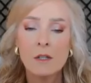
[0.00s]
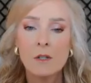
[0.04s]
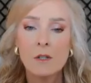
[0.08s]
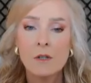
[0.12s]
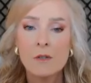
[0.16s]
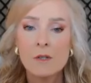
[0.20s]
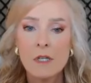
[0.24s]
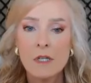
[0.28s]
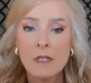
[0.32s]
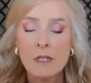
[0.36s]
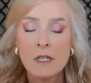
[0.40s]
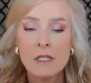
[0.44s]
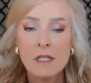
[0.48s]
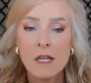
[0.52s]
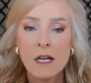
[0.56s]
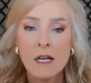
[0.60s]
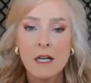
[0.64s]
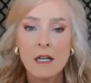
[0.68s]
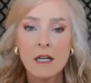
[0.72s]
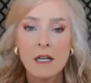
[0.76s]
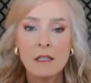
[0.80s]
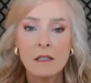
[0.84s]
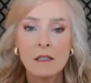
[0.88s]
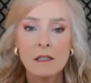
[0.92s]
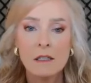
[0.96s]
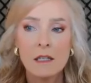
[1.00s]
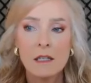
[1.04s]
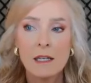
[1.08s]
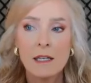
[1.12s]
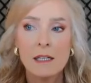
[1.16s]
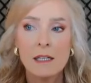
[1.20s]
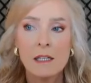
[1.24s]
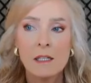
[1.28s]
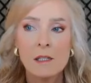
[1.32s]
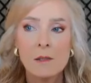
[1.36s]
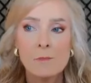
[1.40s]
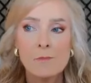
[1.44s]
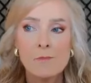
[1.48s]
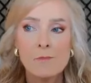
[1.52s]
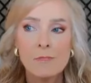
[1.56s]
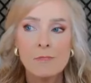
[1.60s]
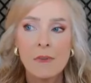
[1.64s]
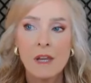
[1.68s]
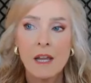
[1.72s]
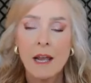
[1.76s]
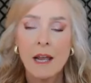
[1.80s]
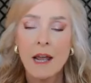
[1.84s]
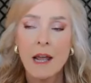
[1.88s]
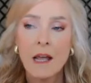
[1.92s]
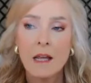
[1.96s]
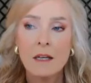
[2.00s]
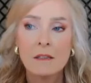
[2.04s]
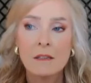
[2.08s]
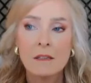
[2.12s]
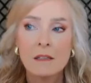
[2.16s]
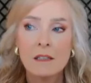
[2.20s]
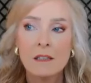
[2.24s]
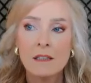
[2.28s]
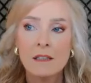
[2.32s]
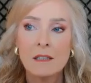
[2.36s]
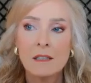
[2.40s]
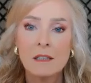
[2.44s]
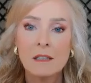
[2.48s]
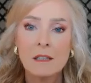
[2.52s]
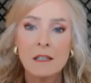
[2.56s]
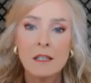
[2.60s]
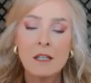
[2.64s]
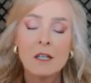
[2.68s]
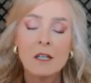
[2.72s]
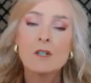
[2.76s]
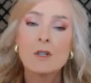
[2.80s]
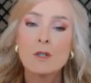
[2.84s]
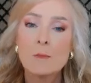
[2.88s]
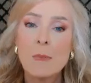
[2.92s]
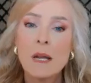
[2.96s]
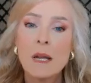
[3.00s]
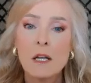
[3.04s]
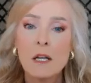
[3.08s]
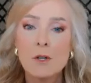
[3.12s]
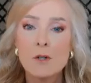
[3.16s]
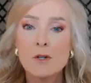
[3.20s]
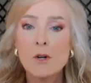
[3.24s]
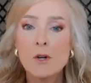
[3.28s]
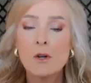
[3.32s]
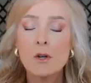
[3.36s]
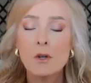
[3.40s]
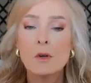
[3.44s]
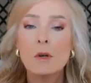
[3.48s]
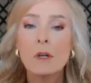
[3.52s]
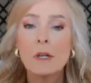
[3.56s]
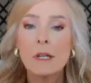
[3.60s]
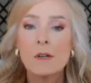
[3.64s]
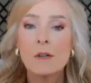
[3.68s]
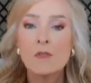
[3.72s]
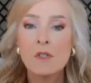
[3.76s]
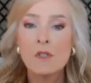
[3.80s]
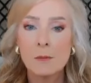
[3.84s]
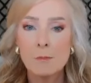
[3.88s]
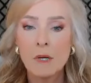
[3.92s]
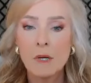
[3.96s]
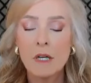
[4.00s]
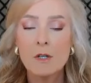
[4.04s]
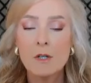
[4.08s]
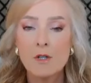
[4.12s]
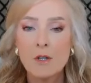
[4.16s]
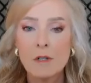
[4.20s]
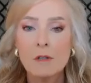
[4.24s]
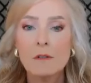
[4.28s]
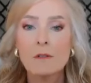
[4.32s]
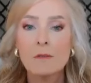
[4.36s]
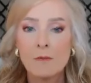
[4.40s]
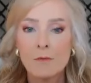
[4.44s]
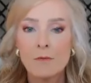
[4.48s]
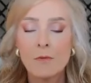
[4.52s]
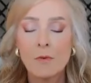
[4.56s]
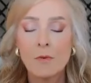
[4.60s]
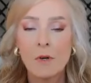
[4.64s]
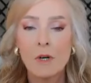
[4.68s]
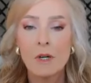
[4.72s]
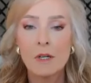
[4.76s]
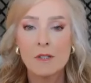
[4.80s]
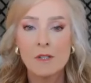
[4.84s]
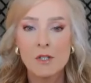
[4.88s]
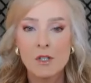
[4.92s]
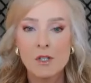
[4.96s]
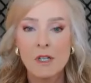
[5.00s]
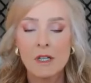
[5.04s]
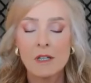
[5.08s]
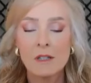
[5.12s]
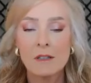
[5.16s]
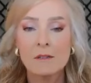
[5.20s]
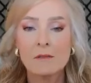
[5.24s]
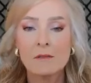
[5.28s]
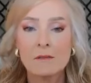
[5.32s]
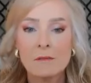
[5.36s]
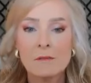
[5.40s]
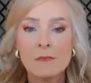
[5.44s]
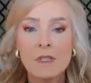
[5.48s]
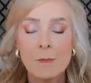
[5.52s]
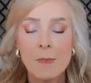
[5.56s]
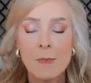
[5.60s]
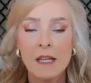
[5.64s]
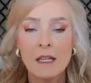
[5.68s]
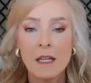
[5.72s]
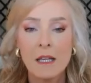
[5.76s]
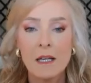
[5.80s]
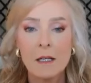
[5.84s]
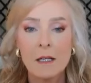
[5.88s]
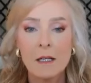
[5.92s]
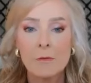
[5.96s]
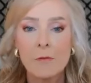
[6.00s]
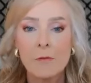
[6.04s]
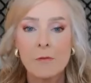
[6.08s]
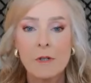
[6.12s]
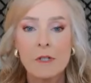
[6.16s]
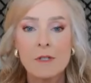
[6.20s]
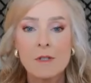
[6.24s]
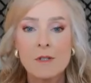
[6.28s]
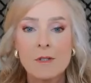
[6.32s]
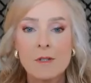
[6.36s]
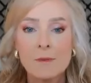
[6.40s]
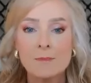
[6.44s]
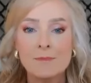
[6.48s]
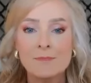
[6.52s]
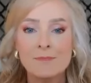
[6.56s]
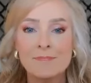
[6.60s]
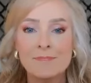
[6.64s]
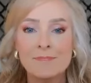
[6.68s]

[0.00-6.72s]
using design um, and you know just making sure you leave some budget for us to to make that difference